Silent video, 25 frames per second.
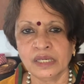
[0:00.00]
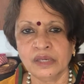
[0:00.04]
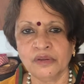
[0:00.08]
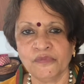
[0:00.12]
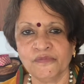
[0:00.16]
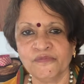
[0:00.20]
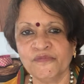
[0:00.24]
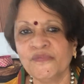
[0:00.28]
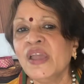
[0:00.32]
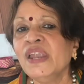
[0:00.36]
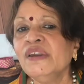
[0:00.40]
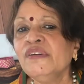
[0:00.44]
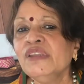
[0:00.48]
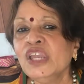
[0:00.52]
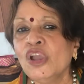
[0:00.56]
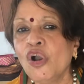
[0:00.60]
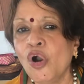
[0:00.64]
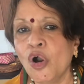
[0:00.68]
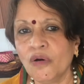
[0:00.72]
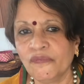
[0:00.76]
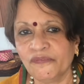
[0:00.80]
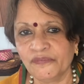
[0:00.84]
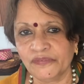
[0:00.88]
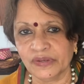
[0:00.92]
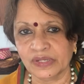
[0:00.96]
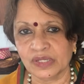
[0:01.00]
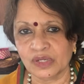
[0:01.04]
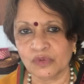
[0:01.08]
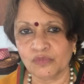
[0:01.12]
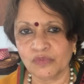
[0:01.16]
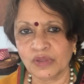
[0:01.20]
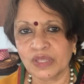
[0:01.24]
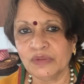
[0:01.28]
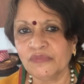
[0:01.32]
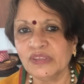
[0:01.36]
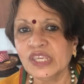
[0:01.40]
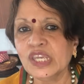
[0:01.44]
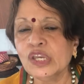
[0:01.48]
very often
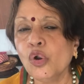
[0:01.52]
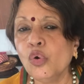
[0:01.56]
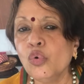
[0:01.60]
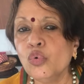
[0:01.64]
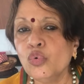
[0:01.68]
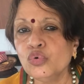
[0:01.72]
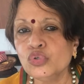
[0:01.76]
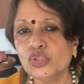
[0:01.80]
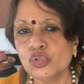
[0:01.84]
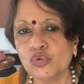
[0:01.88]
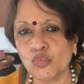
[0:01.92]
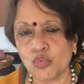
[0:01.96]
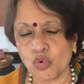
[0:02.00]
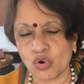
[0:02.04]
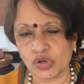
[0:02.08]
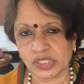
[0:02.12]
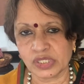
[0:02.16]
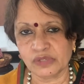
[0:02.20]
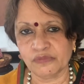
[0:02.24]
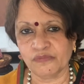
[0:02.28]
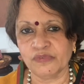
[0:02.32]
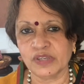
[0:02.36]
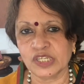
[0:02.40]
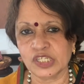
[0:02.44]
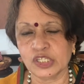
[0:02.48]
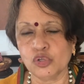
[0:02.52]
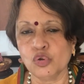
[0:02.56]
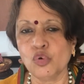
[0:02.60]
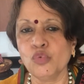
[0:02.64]
when we go to watch a video,